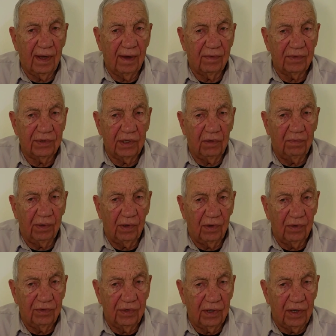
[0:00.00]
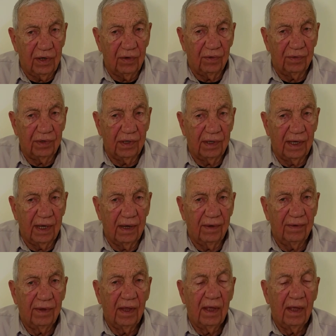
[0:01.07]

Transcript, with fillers: I was still belonged to the Union there,